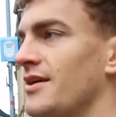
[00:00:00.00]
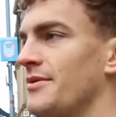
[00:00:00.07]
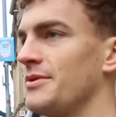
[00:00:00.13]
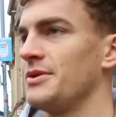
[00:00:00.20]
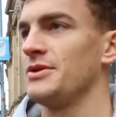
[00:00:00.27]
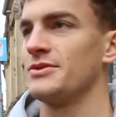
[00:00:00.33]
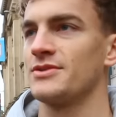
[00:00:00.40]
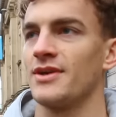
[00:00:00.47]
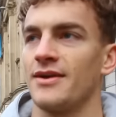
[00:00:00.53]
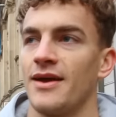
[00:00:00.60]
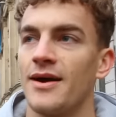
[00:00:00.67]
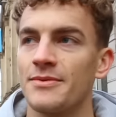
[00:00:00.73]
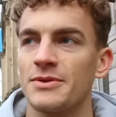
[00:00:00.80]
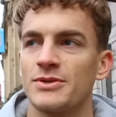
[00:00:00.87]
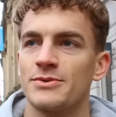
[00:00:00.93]
I'm gonna use it.
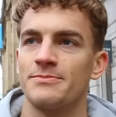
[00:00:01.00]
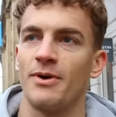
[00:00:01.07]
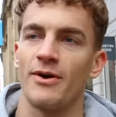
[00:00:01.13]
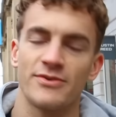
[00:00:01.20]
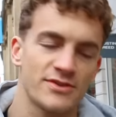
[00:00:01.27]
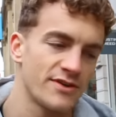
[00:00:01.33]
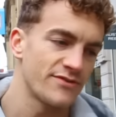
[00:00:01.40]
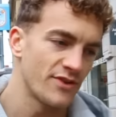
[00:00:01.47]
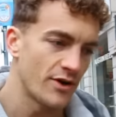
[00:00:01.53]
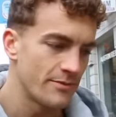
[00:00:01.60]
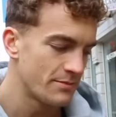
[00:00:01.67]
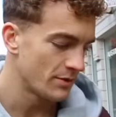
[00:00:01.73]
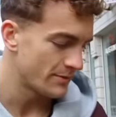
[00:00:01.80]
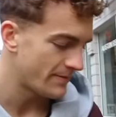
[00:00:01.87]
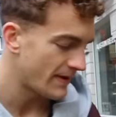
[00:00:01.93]
Yeah, I'm gonna jump off stuff, not
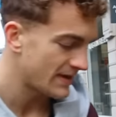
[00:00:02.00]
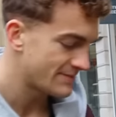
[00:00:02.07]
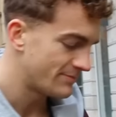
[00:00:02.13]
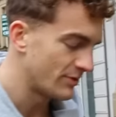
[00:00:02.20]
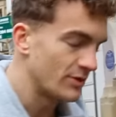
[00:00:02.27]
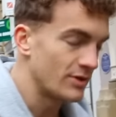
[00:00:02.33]
in Budapest, but...